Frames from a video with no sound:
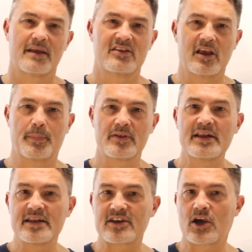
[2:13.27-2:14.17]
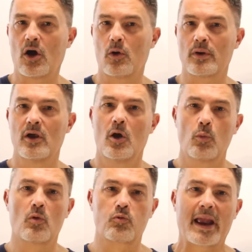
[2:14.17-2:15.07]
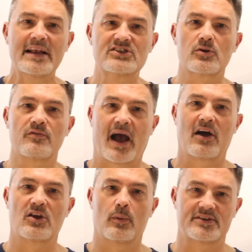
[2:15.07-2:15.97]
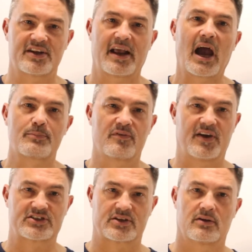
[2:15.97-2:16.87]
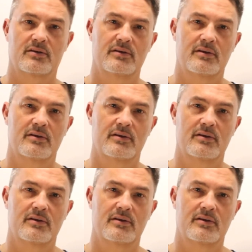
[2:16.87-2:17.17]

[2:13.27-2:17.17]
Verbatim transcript: The ability to code will raise your value as an AI professional